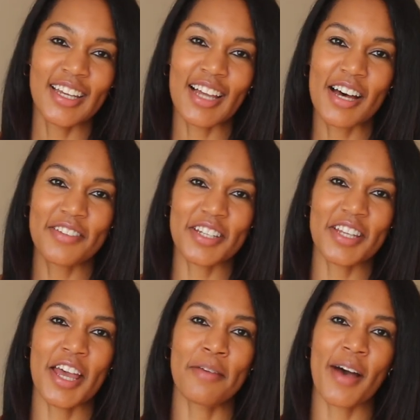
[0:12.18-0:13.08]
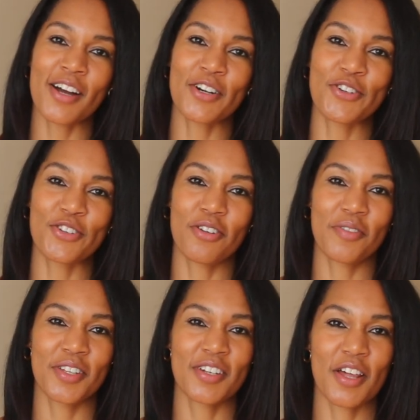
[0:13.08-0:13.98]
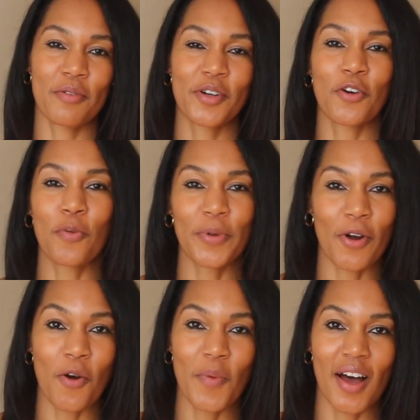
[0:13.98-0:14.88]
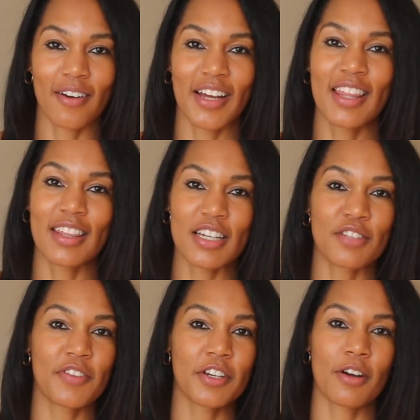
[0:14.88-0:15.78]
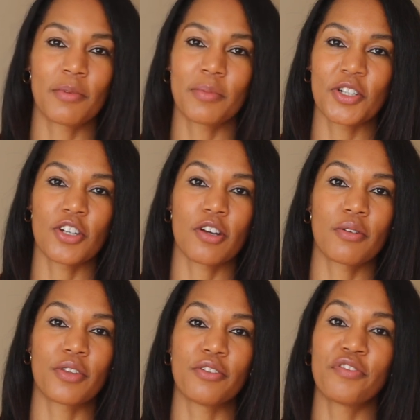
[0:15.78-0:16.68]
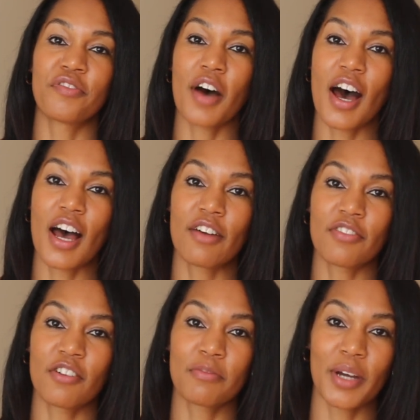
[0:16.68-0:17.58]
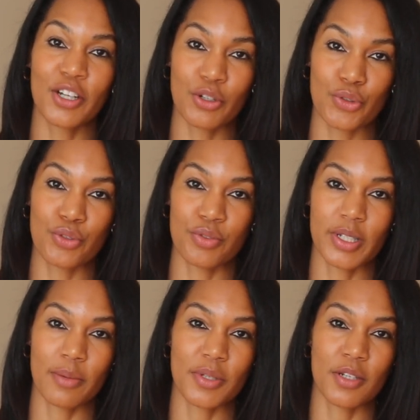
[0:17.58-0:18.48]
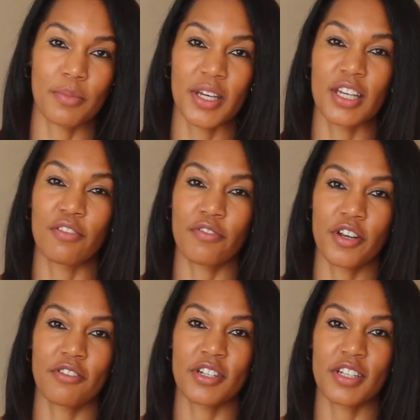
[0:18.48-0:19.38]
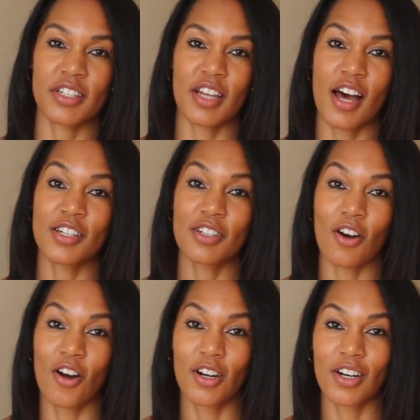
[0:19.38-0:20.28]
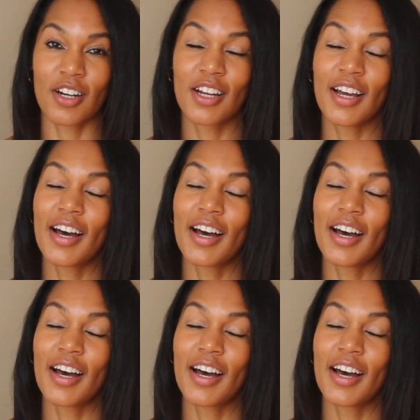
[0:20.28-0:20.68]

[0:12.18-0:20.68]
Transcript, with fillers: Hey loves, it's A back on your screen with another one. Hope you're all well. In this video, I'm going to be sharing with you five of my go to tips to making fragrances last longer.